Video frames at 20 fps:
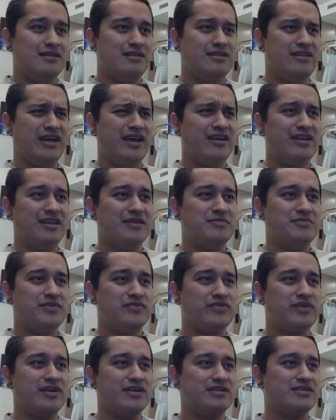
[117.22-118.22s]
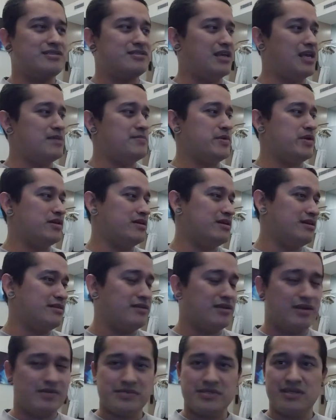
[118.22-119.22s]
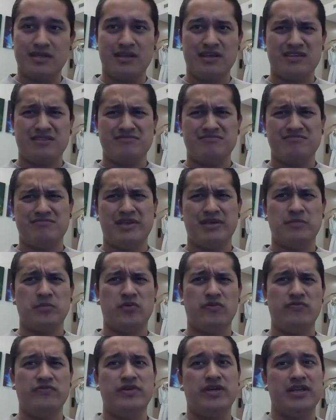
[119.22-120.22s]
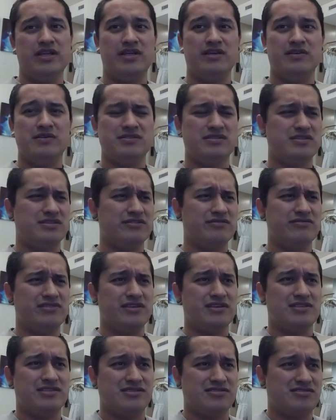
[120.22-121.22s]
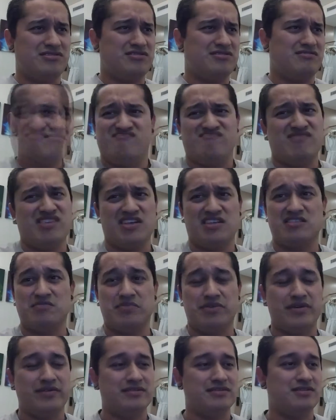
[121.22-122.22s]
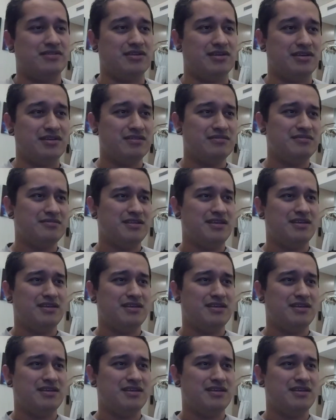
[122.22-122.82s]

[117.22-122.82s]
Yeah, before I came here, I thought I was gonna make more videos of just my experience here,